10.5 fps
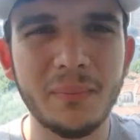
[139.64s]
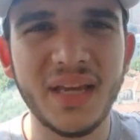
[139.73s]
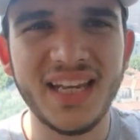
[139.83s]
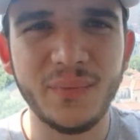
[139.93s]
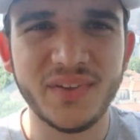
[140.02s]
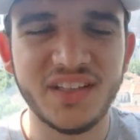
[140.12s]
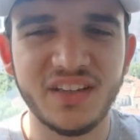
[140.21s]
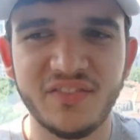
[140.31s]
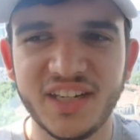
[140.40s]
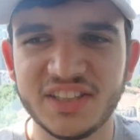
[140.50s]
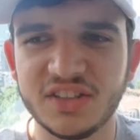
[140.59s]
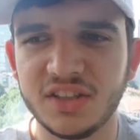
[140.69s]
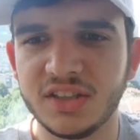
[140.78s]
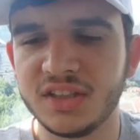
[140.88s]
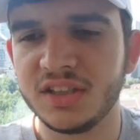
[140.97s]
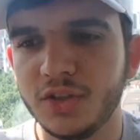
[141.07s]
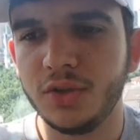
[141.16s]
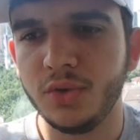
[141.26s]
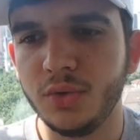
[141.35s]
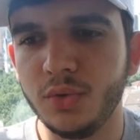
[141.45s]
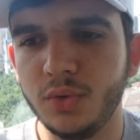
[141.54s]
meeting with the investors
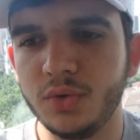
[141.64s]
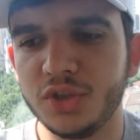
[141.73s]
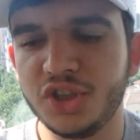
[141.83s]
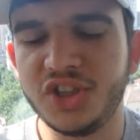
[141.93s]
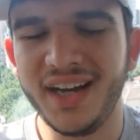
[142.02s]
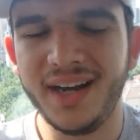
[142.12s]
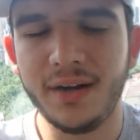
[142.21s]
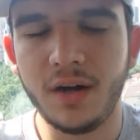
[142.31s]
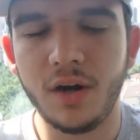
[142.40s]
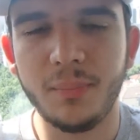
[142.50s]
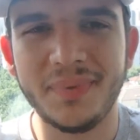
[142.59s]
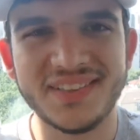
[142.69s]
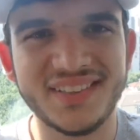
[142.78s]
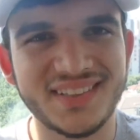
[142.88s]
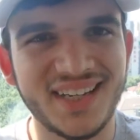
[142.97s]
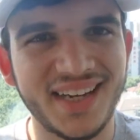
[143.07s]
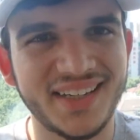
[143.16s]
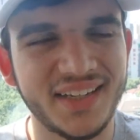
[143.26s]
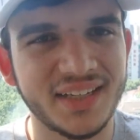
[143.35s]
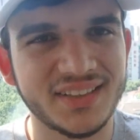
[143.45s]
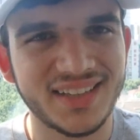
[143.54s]
to share our business
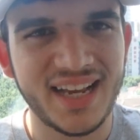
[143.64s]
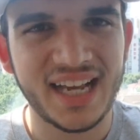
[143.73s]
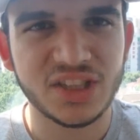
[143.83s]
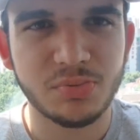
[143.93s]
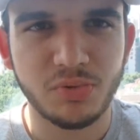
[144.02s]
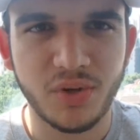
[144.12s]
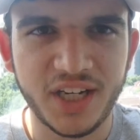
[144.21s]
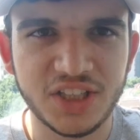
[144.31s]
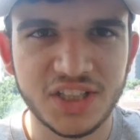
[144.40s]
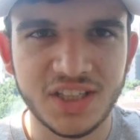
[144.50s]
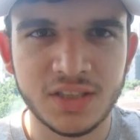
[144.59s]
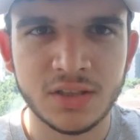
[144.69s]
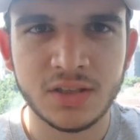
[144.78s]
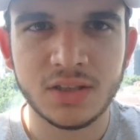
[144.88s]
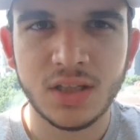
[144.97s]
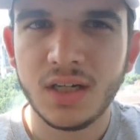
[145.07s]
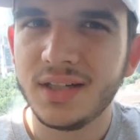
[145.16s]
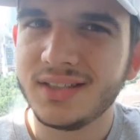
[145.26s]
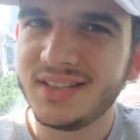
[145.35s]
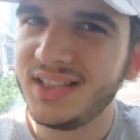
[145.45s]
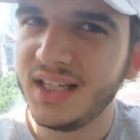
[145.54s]
ideas and aspirations,
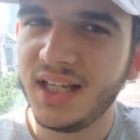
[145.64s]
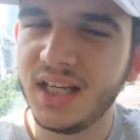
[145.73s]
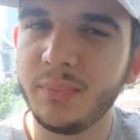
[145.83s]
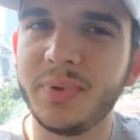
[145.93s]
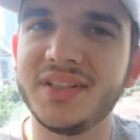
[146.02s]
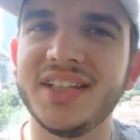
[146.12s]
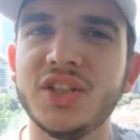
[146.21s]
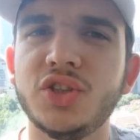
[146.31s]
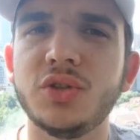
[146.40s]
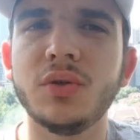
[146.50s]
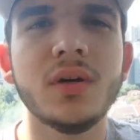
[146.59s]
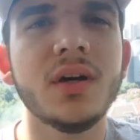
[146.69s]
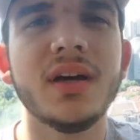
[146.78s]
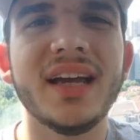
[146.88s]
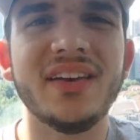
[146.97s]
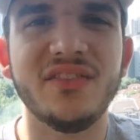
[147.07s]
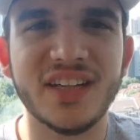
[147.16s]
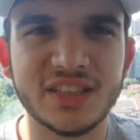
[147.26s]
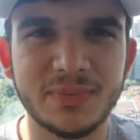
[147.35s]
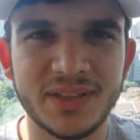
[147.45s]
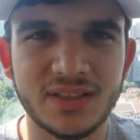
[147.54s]
seeking potential
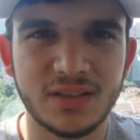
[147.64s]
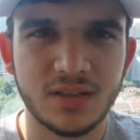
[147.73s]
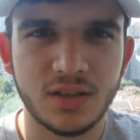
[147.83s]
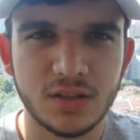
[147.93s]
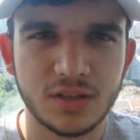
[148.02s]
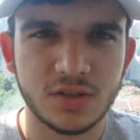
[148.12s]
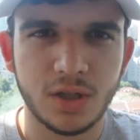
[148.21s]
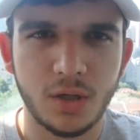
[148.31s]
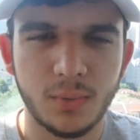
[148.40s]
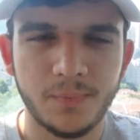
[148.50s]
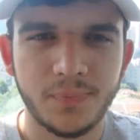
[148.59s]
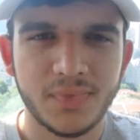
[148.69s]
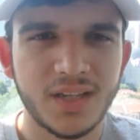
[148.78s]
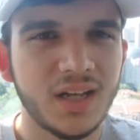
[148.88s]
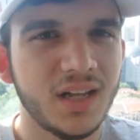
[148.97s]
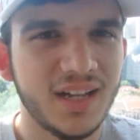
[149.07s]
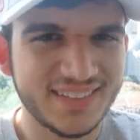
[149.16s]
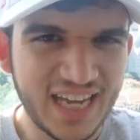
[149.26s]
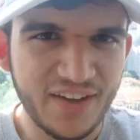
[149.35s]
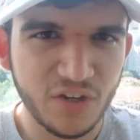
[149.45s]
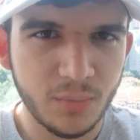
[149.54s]
investment. So
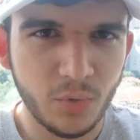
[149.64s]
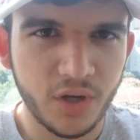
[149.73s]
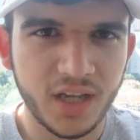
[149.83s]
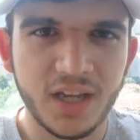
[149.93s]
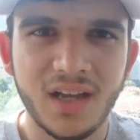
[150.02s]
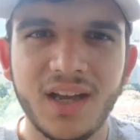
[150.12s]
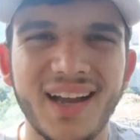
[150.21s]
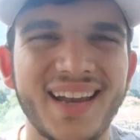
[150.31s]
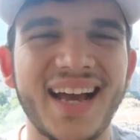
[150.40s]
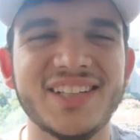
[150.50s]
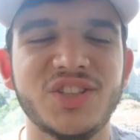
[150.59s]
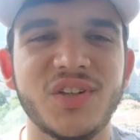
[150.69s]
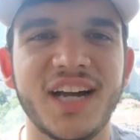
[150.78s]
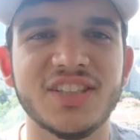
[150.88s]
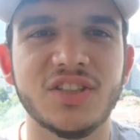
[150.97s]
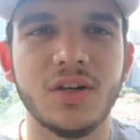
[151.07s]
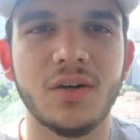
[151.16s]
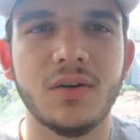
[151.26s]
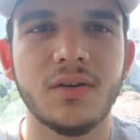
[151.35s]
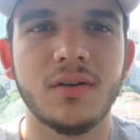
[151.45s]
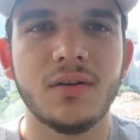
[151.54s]
let's have a good morning, and as you guys
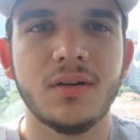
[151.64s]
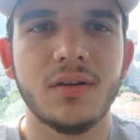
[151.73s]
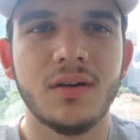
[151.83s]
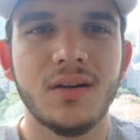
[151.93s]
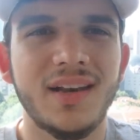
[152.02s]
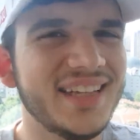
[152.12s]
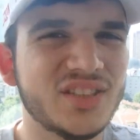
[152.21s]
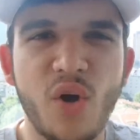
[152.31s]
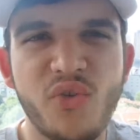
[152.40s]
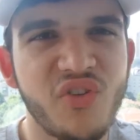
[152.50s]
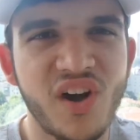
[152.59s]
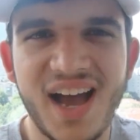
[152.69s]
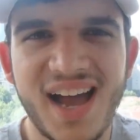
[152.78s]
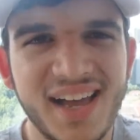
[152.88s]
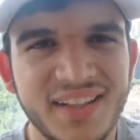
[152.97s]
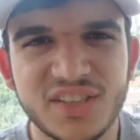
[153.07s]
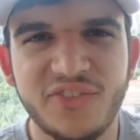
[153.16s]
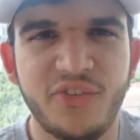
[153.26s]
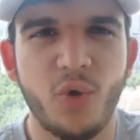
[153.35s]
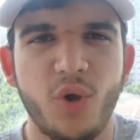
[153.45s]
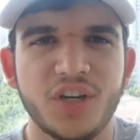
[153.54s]
know, let's go find this
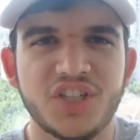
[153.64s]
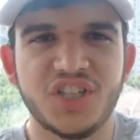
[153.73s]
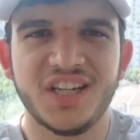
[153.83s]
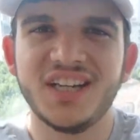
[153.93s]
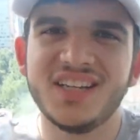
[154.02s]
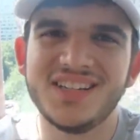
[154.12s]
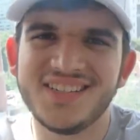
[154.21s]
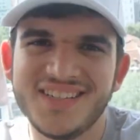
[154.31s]
fortune.